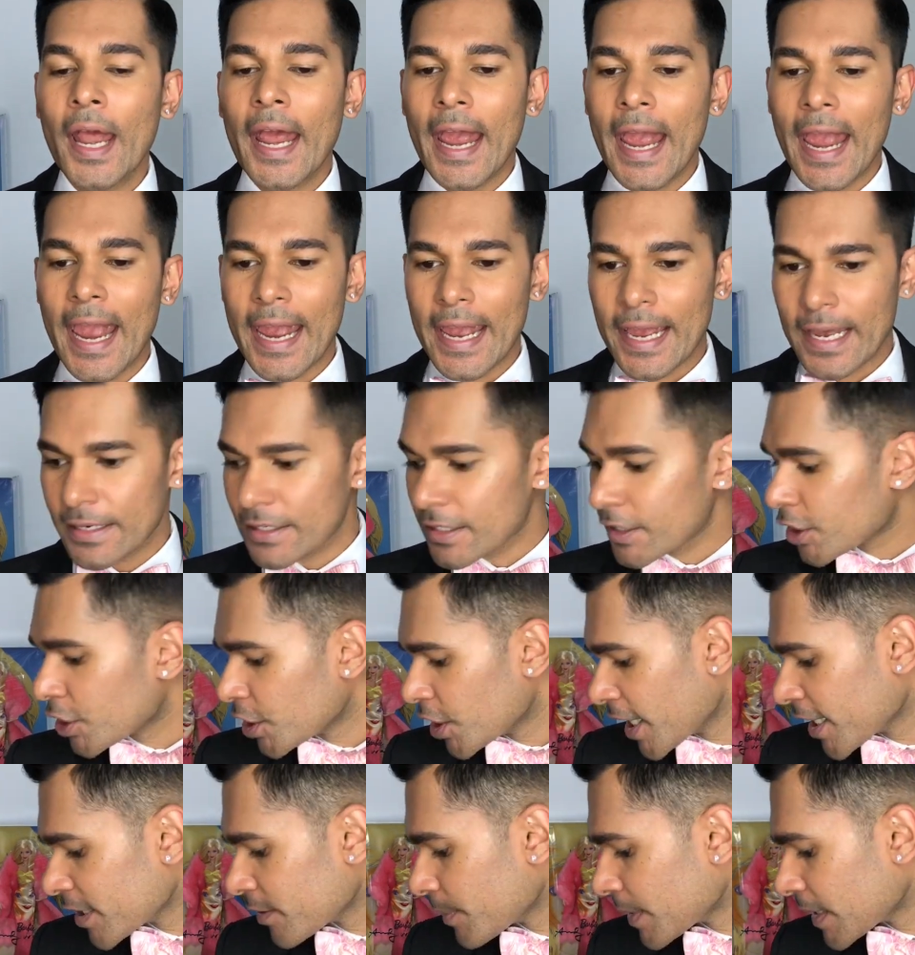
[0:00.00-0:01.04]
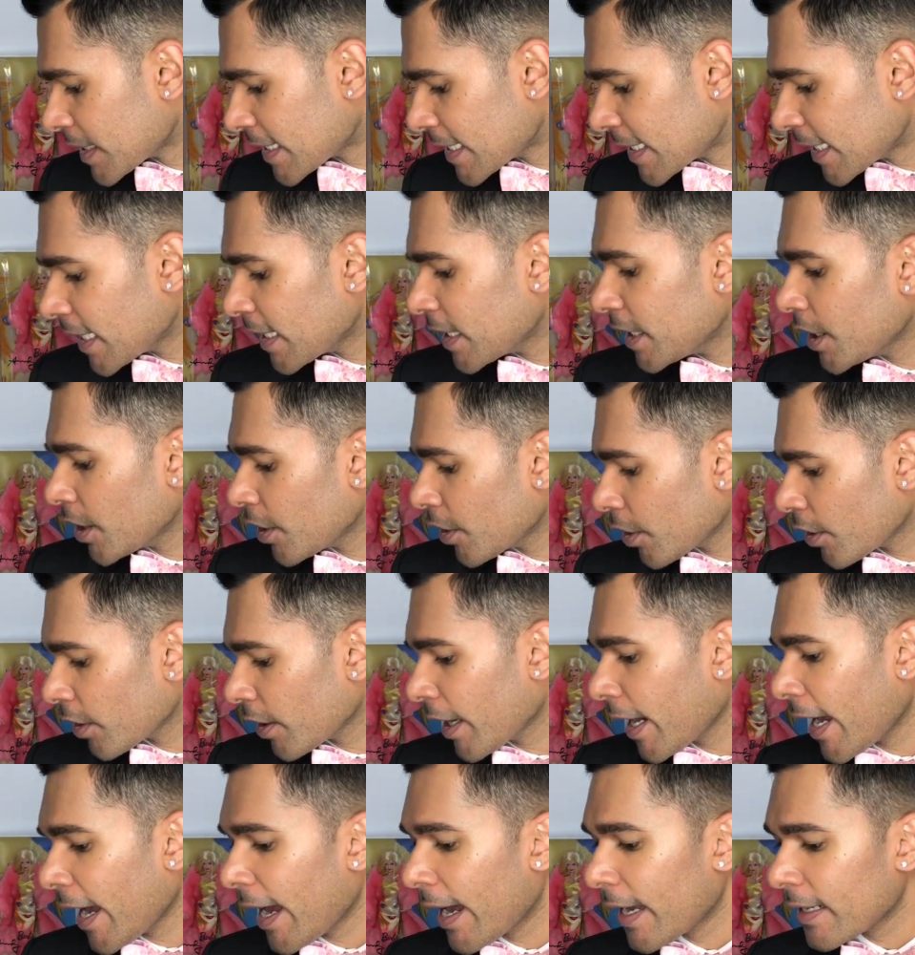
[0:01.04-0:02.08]
And she has been sitting here
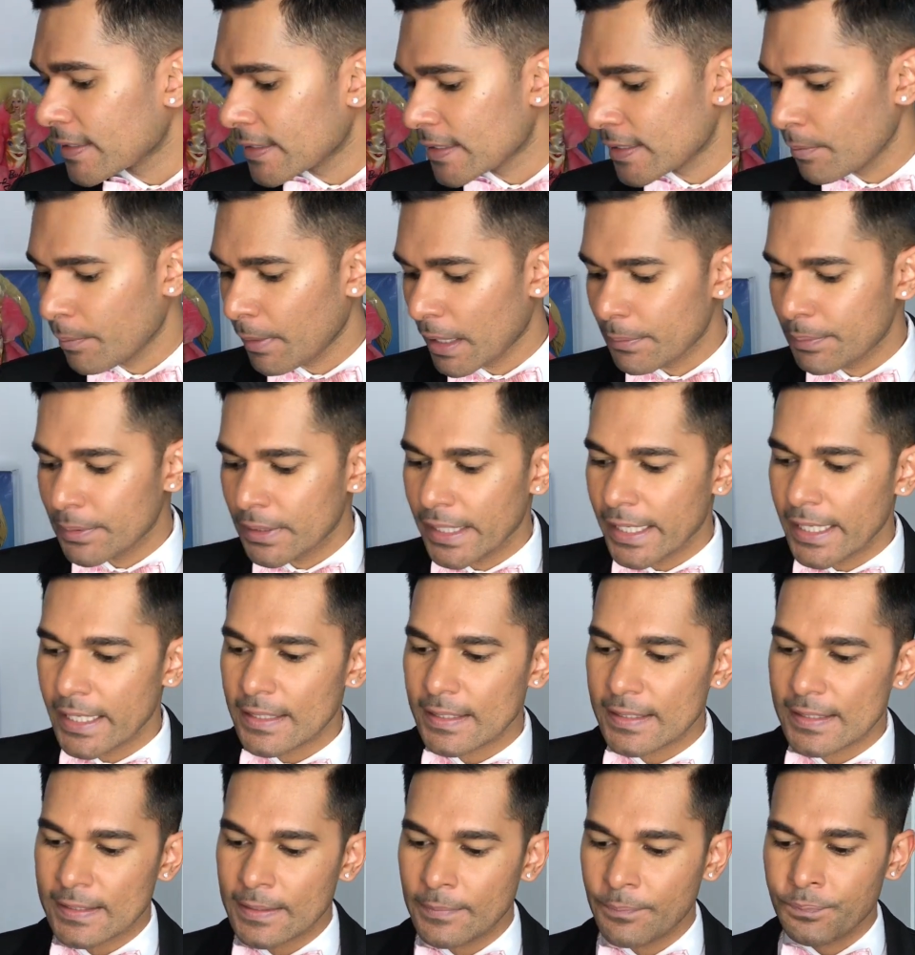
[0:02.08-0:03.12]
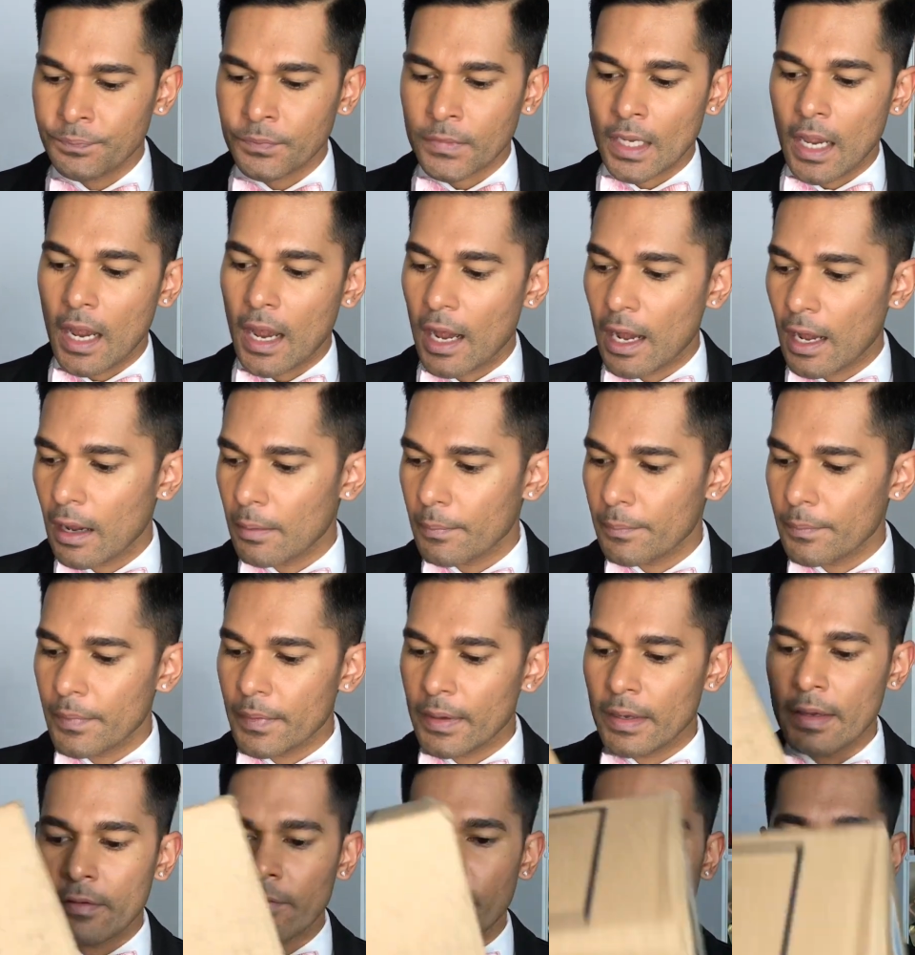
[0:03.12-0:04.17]
at my place um,
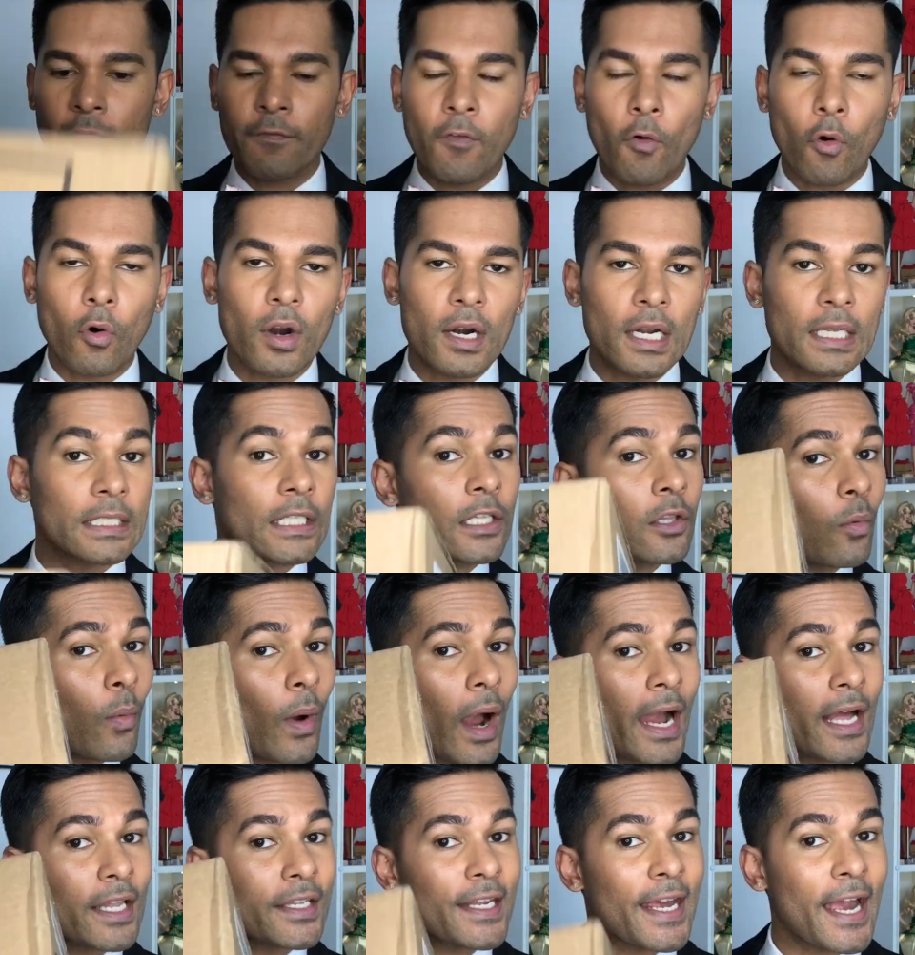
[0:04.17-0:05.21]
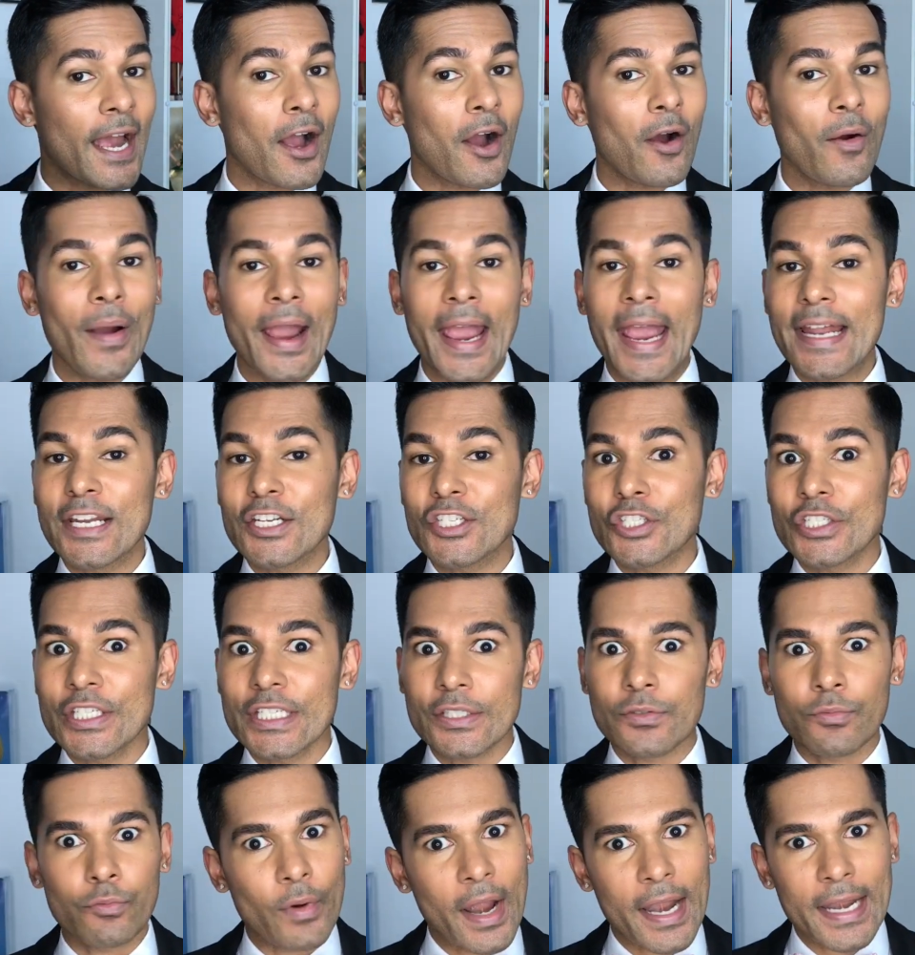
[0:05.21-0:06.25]
for a little while now, and she's
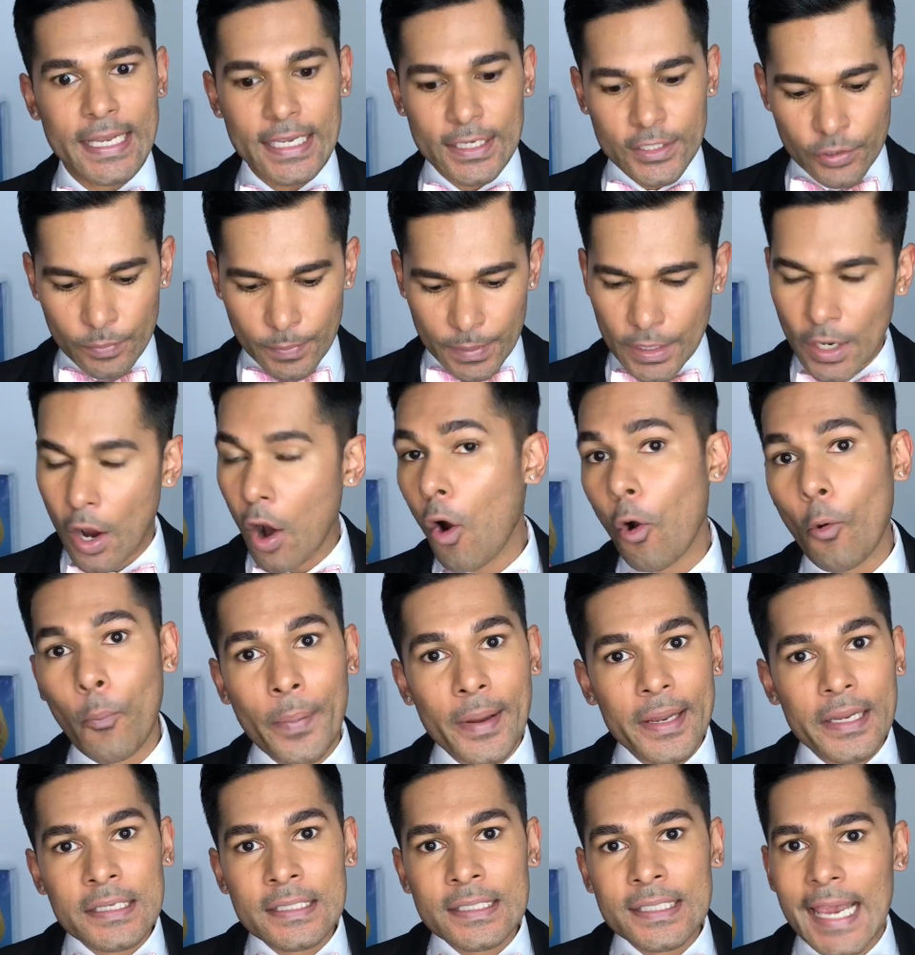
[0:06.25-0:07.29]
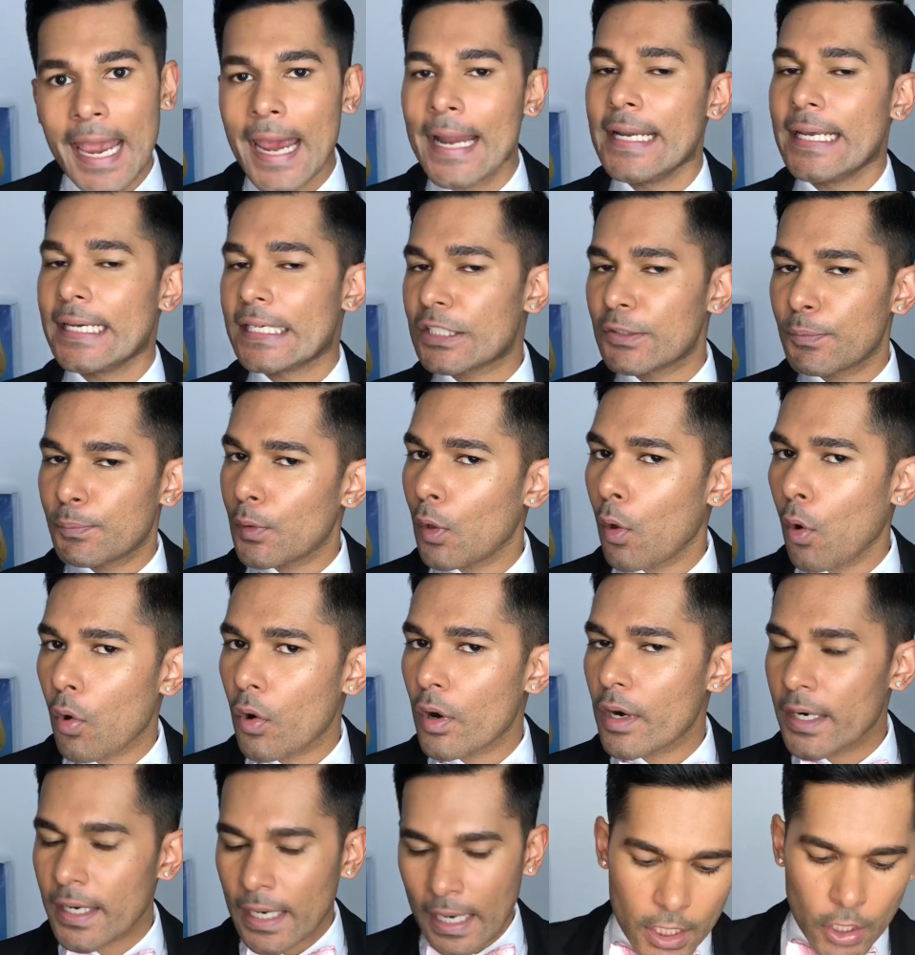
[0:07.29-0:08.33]
ready to be opened and
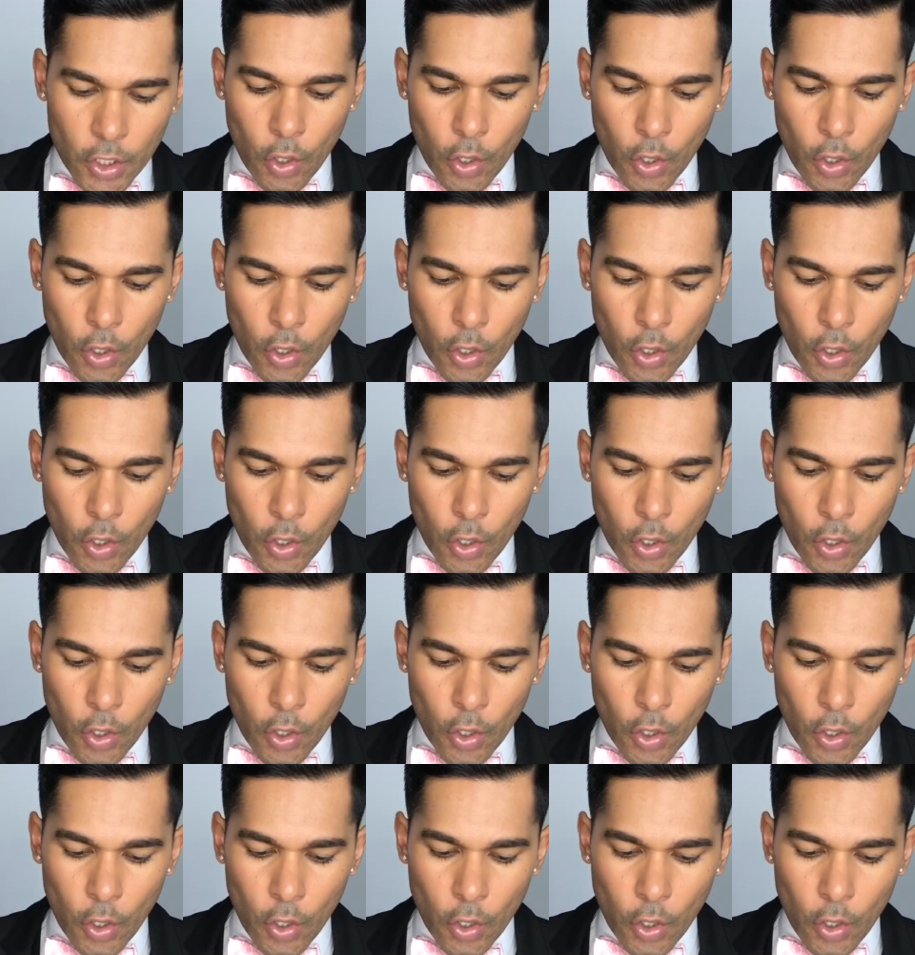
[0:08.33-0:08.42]
explored.